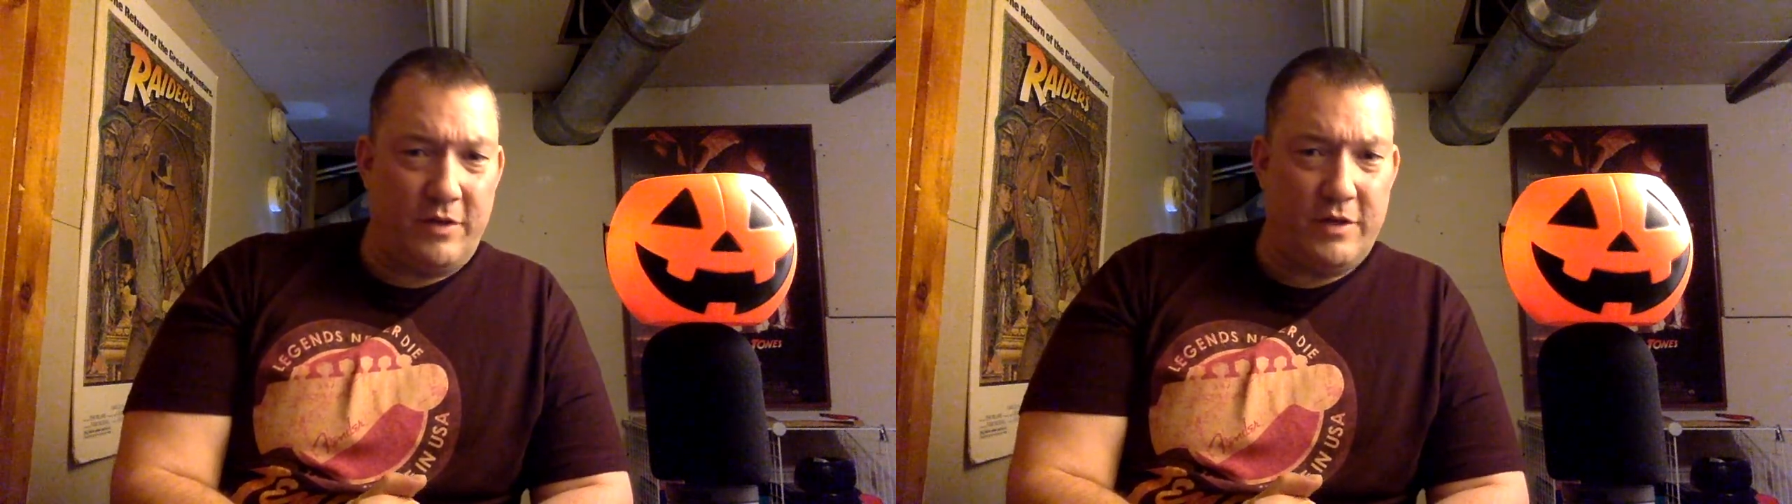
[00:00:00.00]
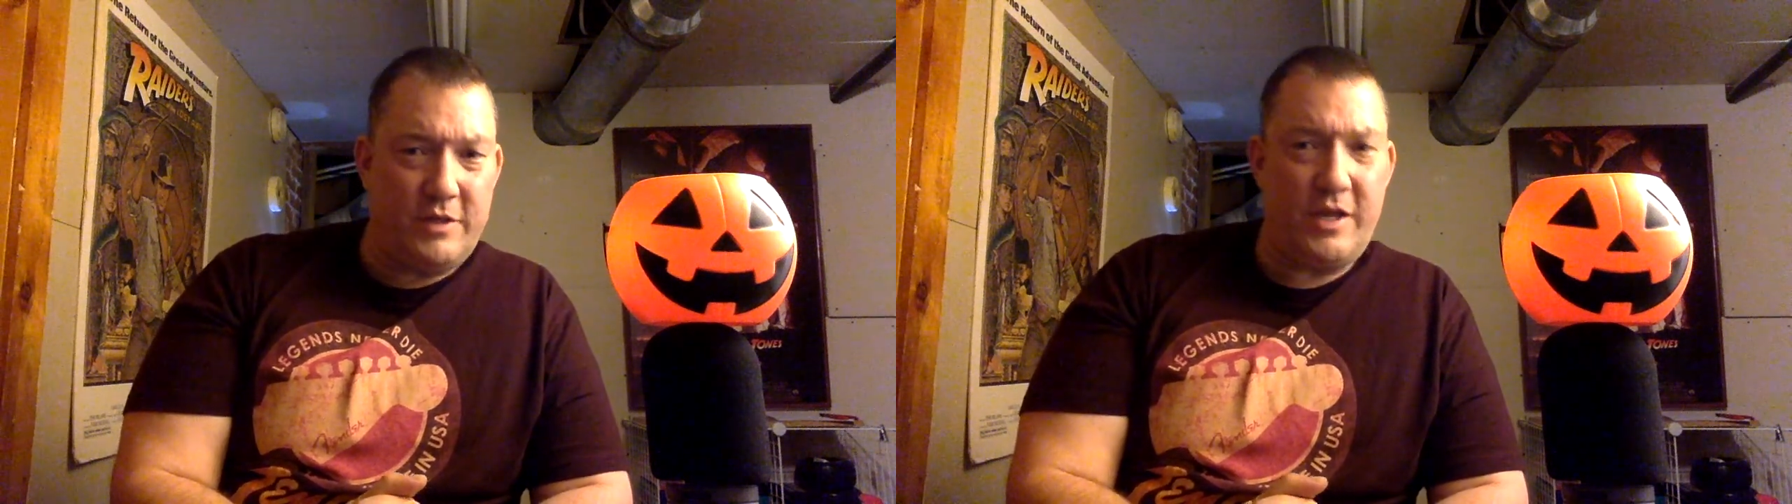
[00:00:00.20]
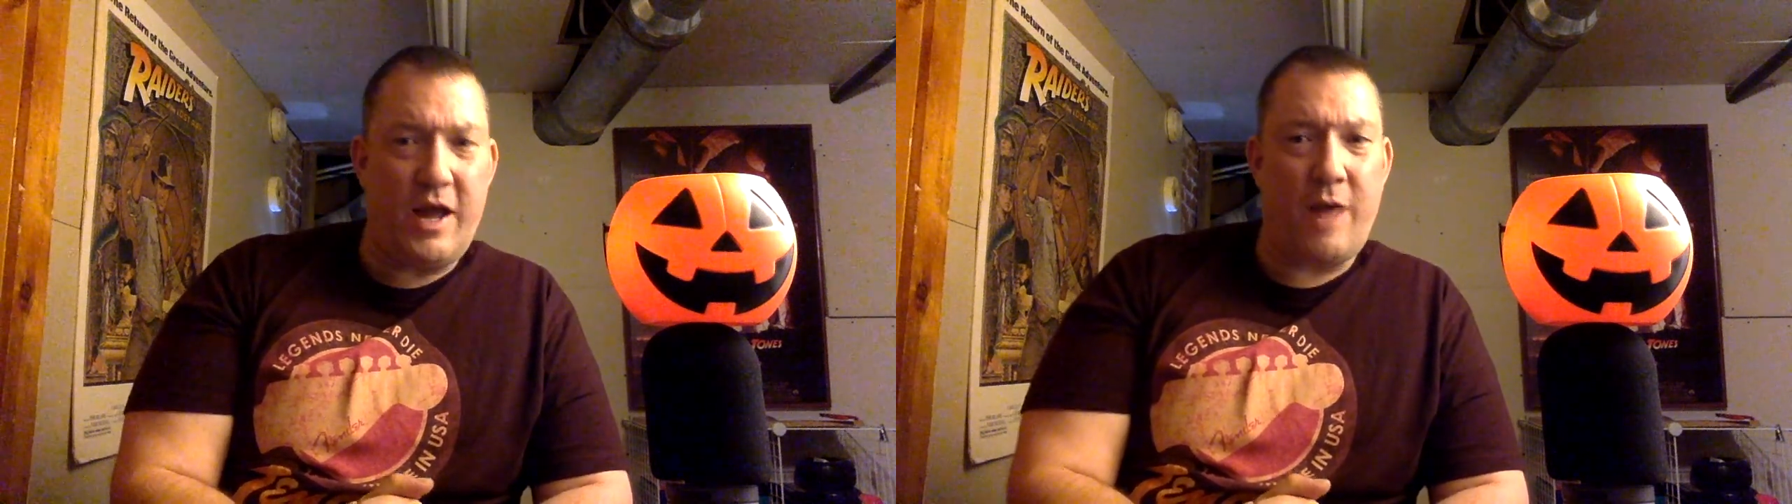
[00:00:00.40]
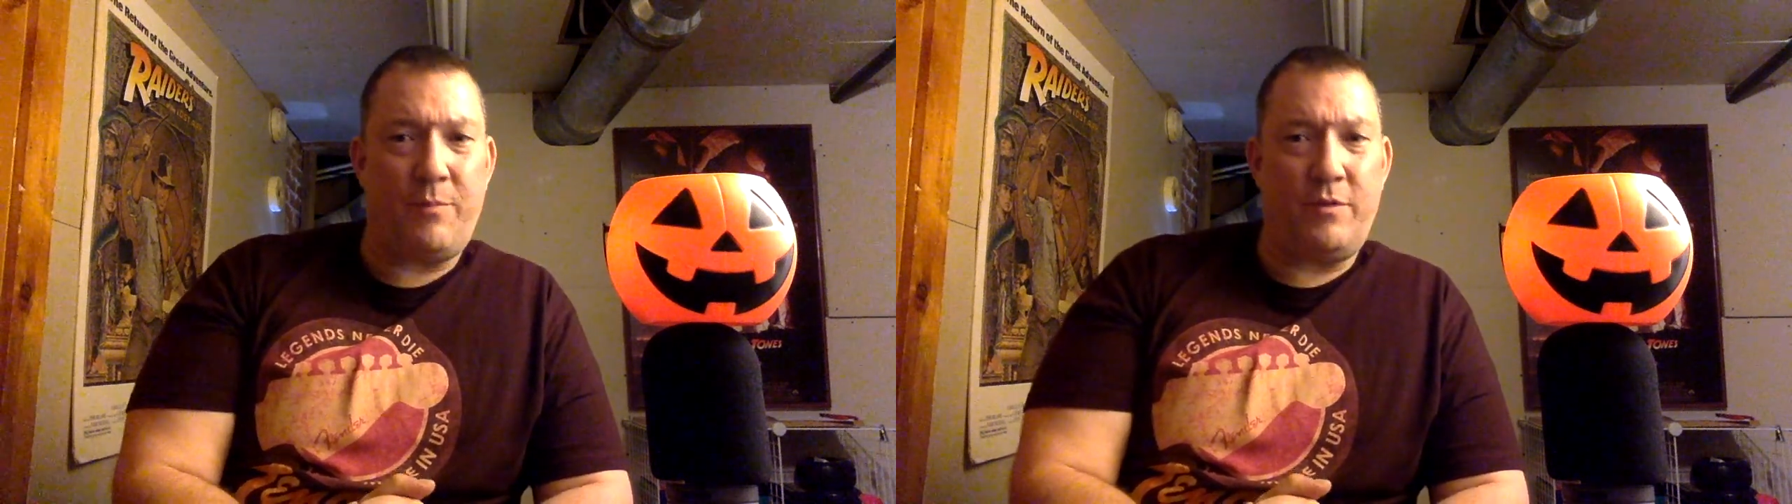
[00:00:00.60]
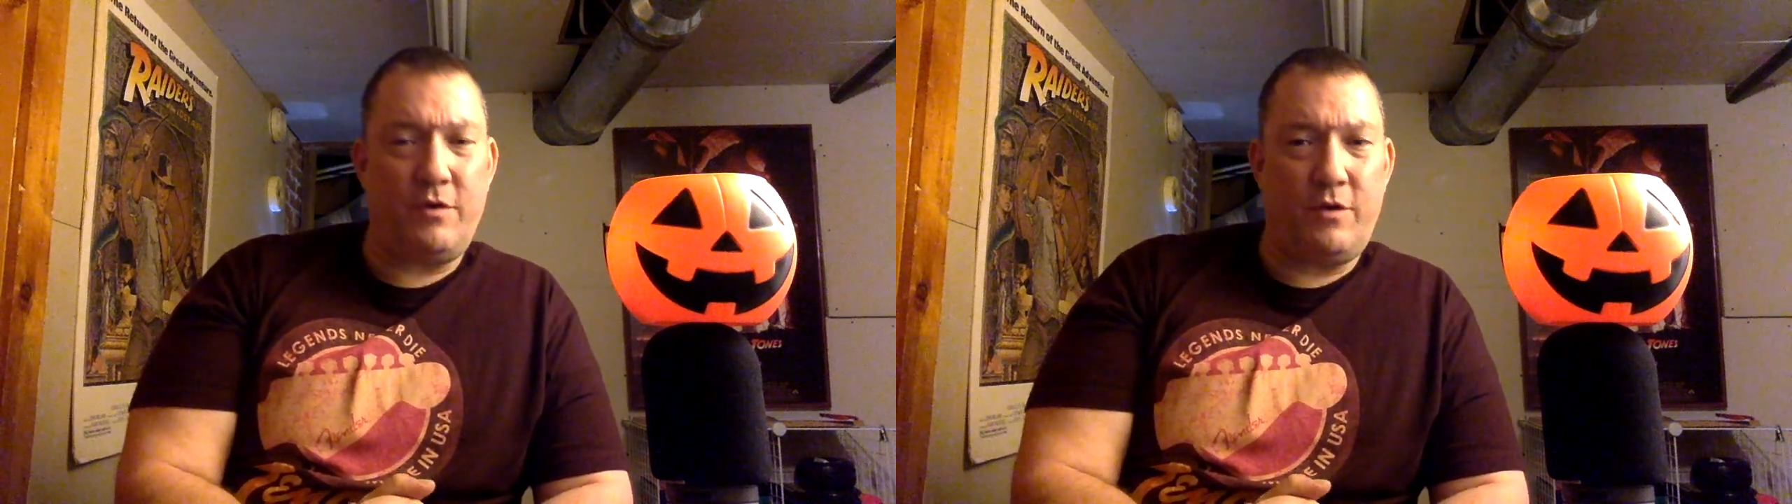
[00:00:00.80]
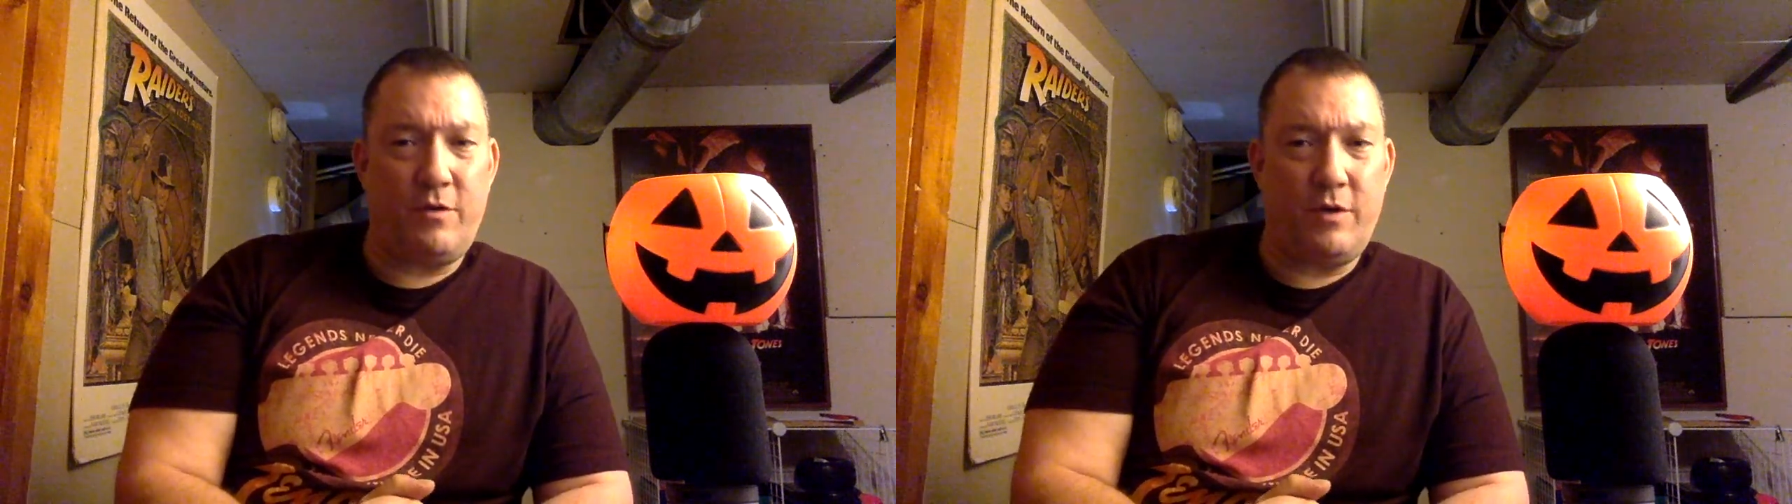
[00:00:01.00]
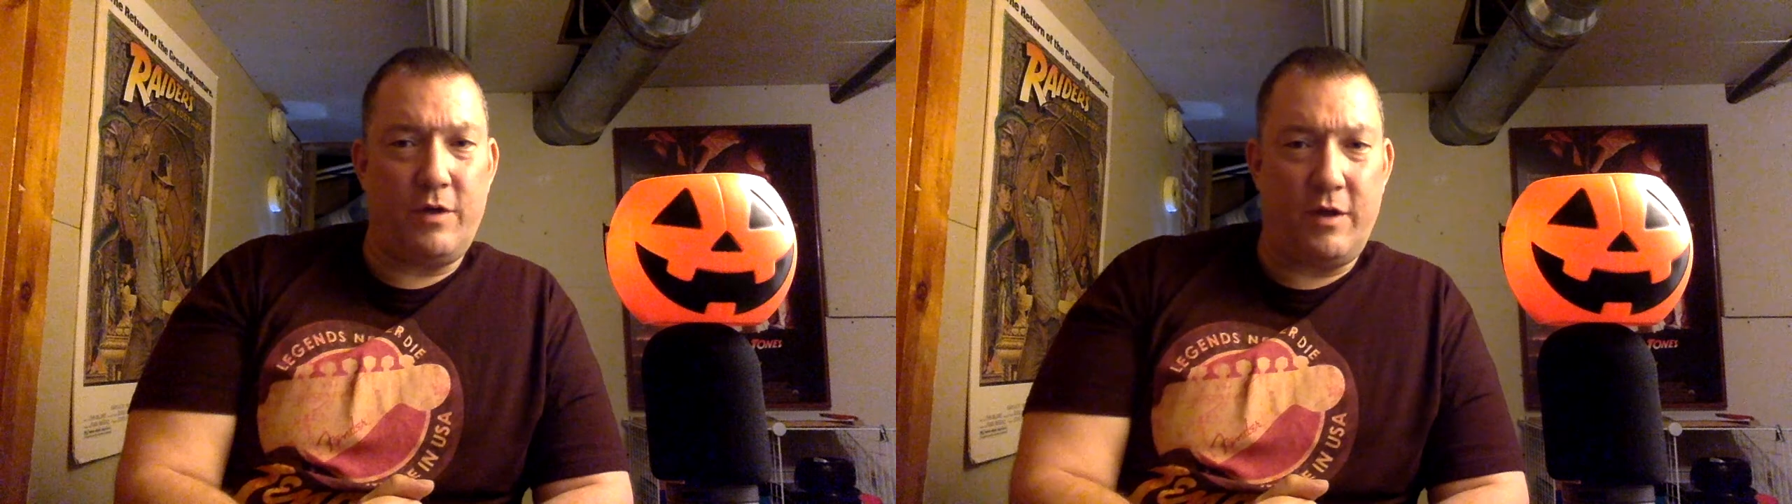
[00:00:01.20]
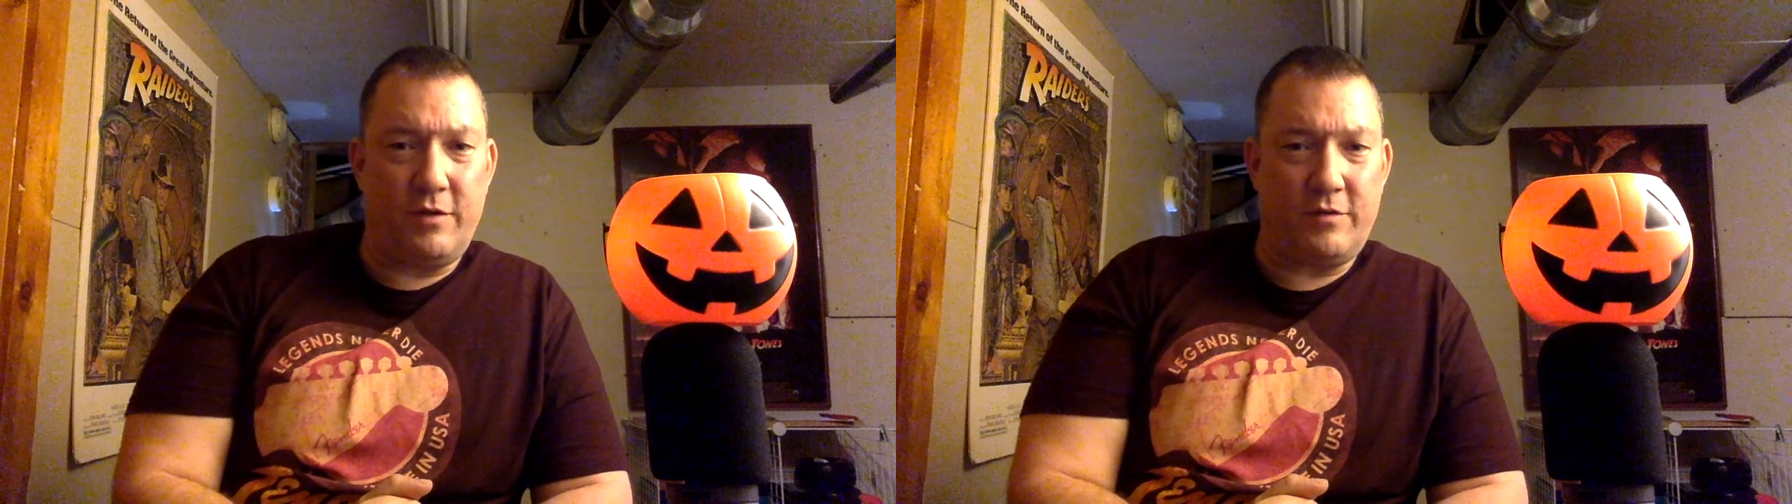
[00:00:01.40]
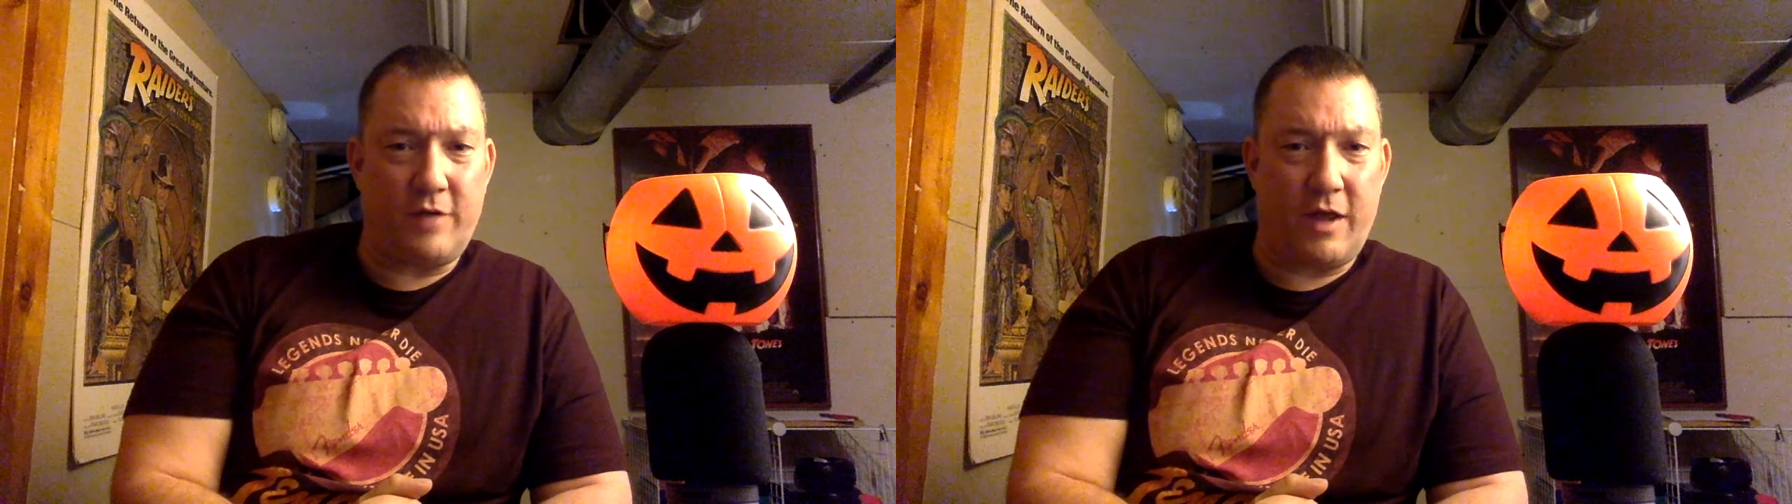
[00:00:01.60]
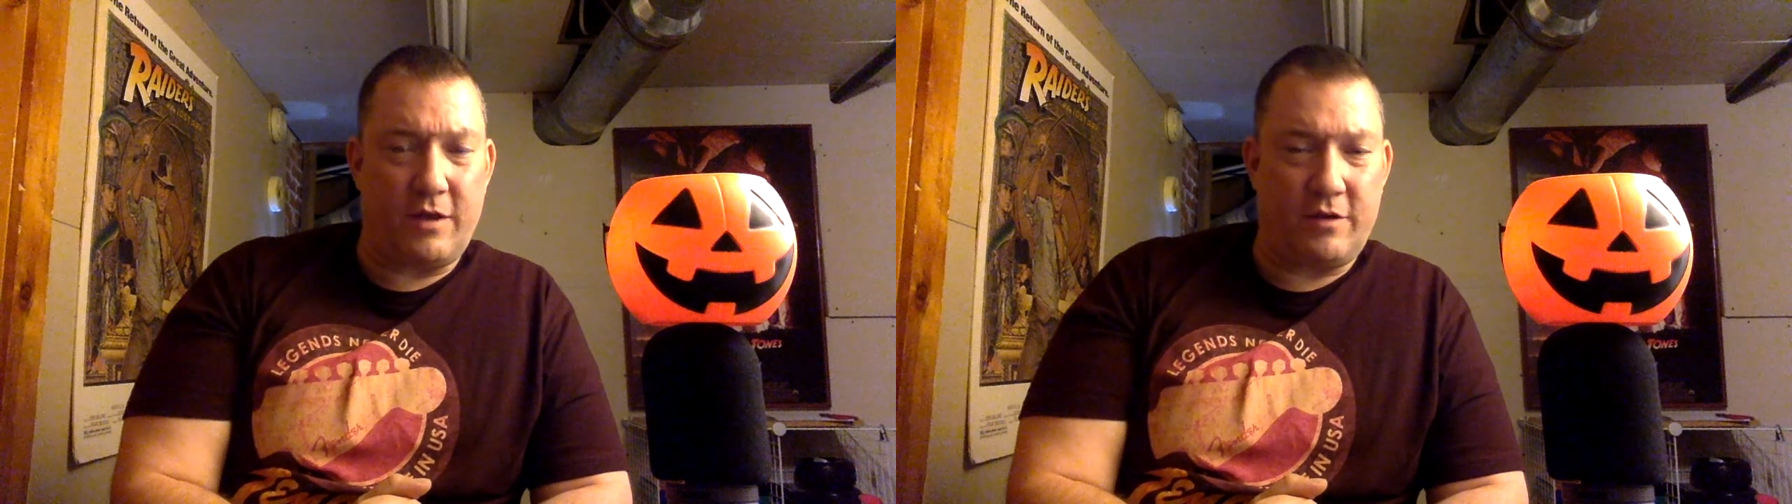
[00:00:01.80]
and she happened to know a
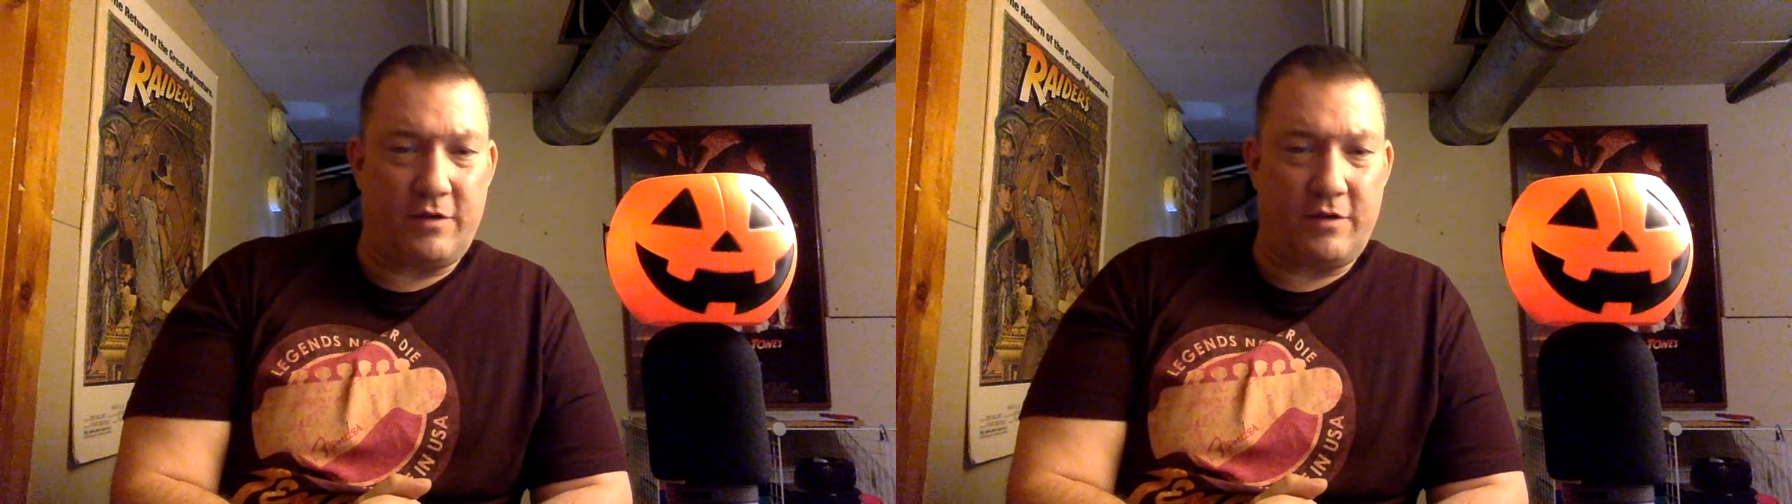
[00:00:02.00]
psychic.